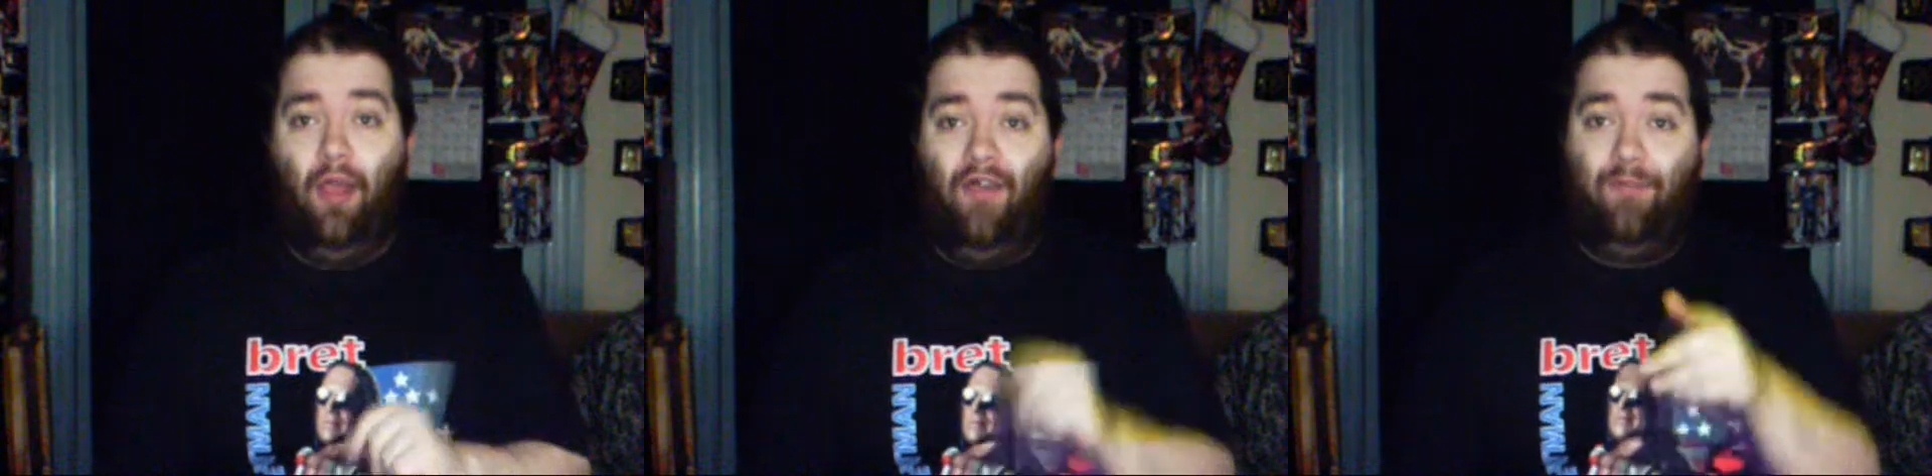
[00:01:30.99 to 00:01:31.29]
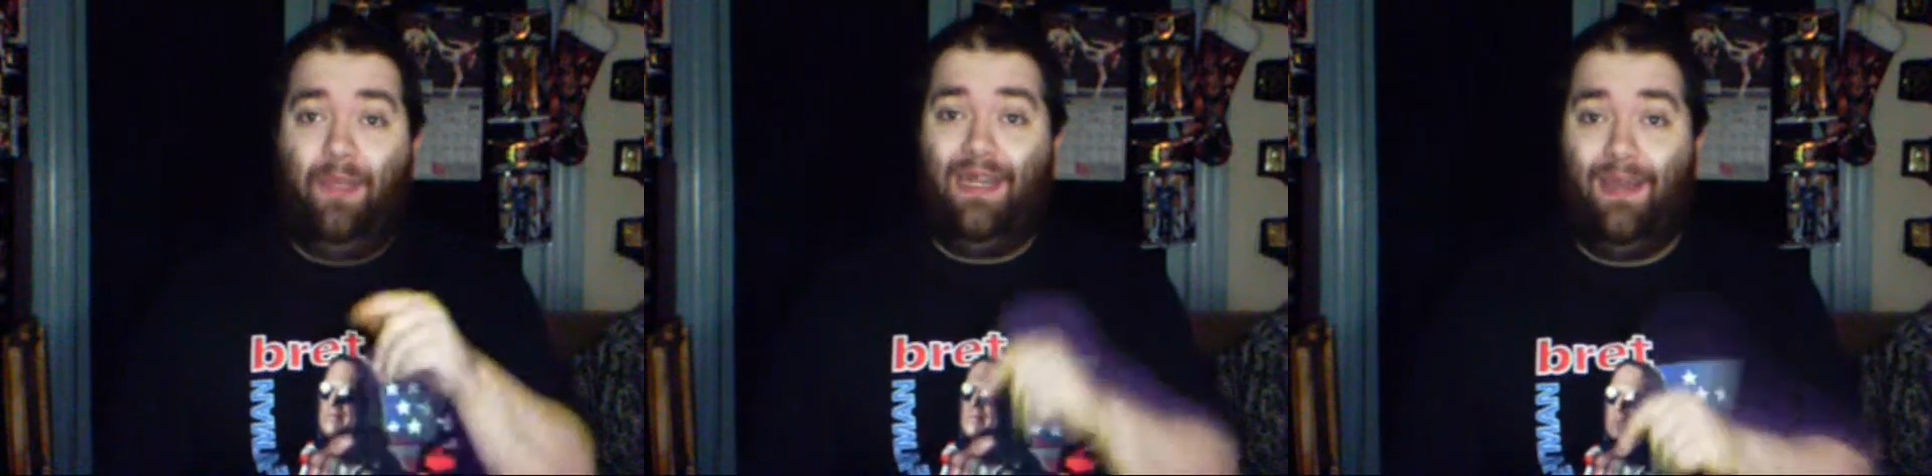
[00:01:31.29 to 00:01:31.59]

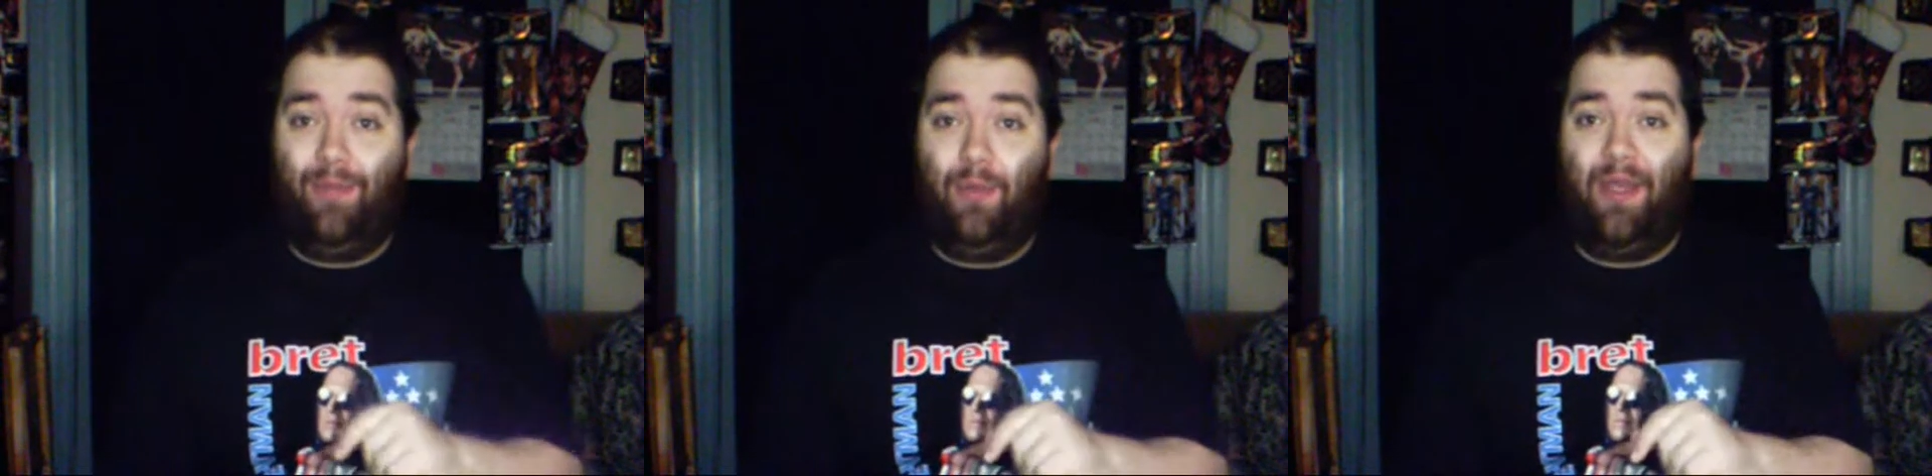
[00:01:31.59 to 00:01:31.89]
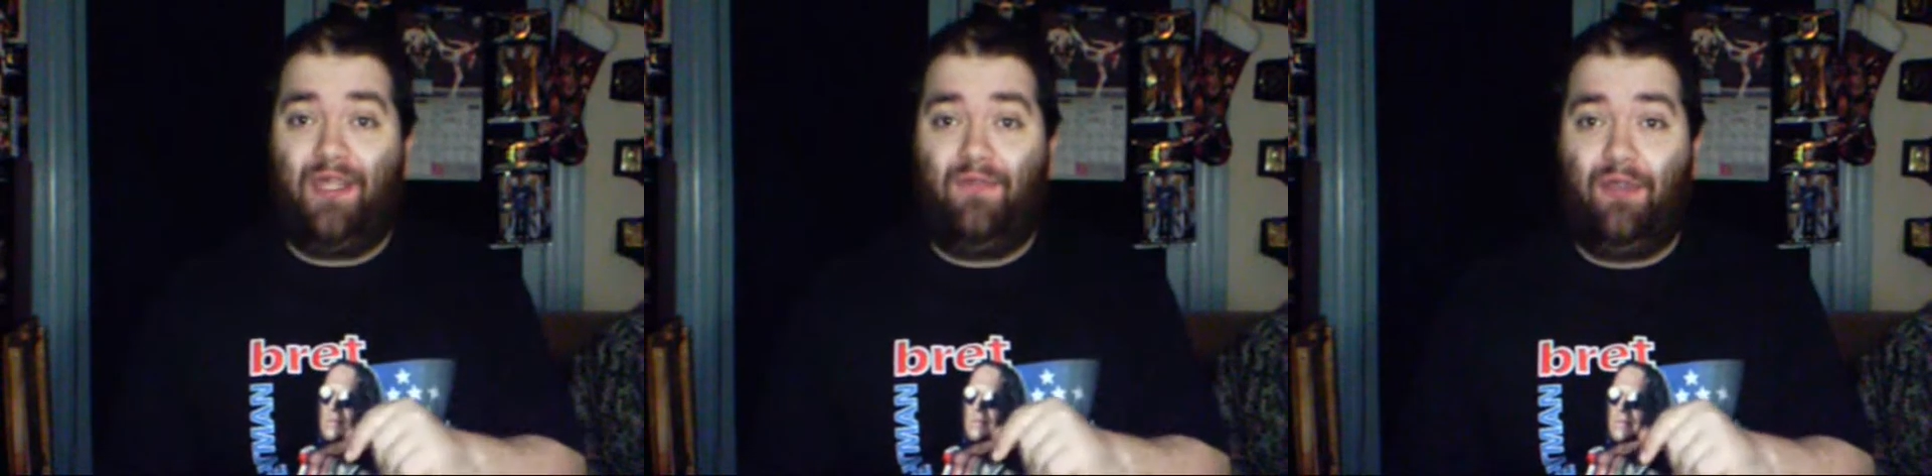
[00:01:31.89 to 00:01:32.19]
of
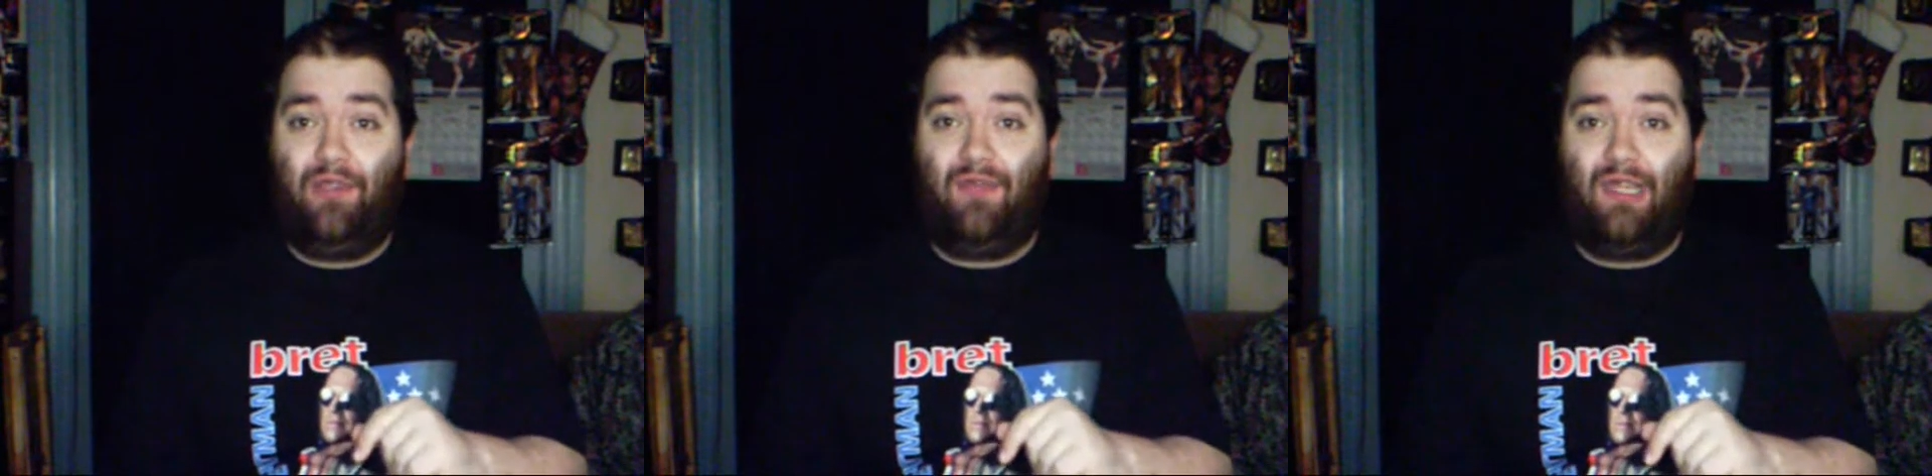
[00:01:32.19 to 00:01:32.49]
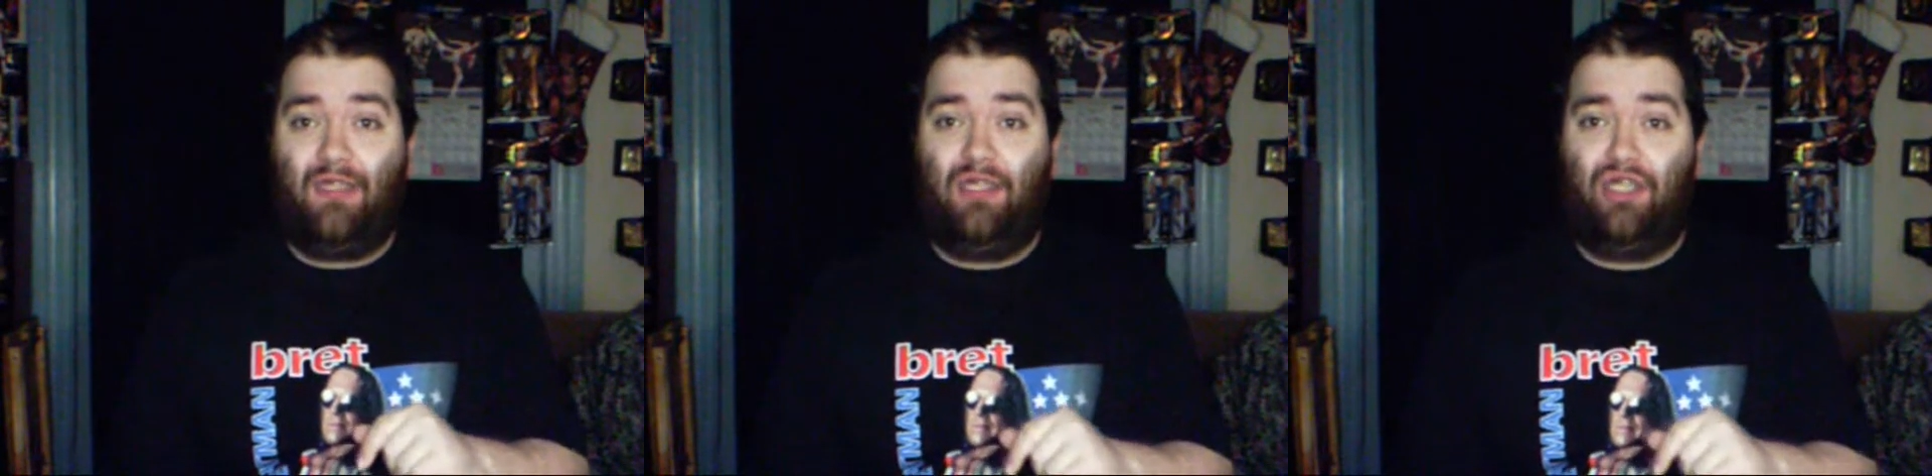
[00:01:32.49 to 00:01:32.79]
PWSPhil's
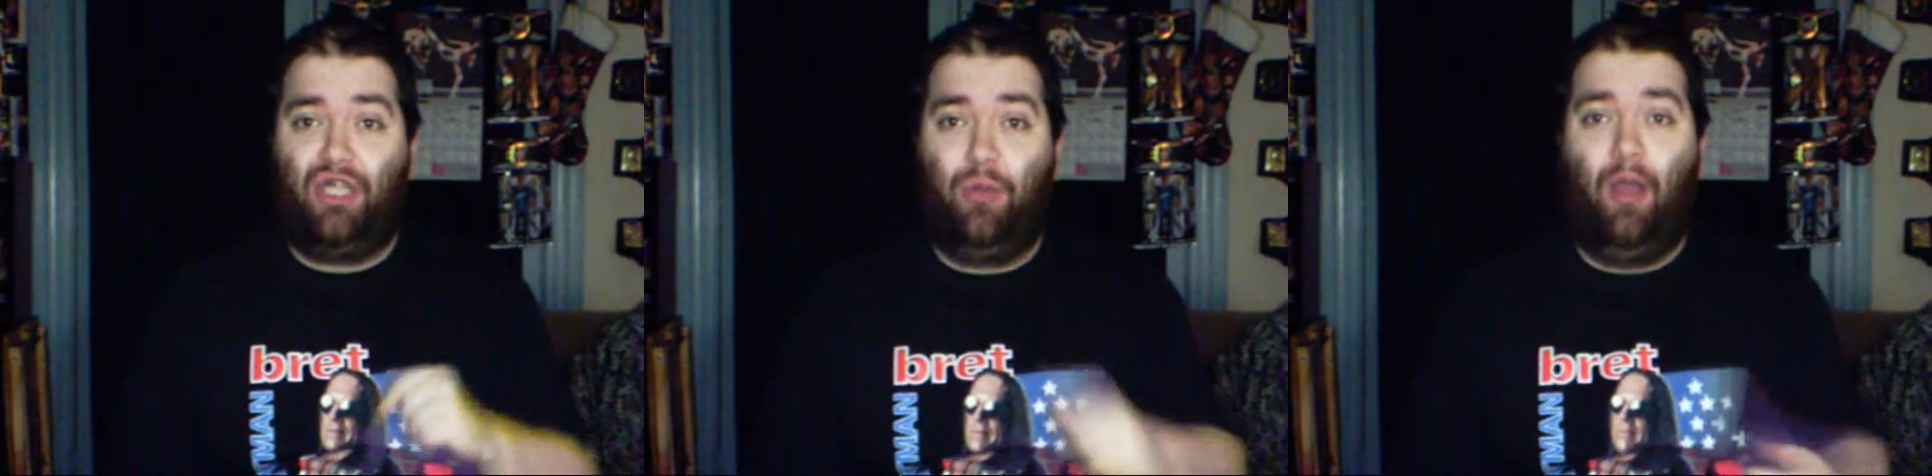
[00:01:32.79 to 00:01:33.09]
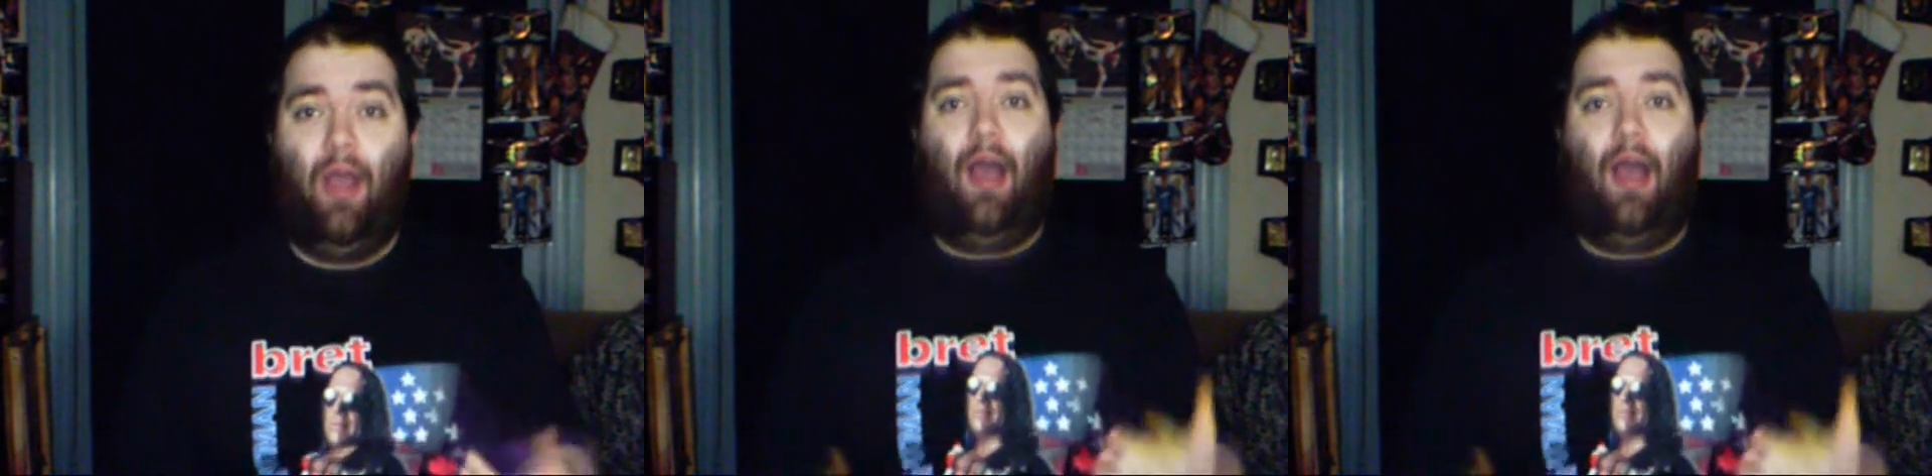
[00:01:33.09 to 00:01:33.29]
Wrestling Show.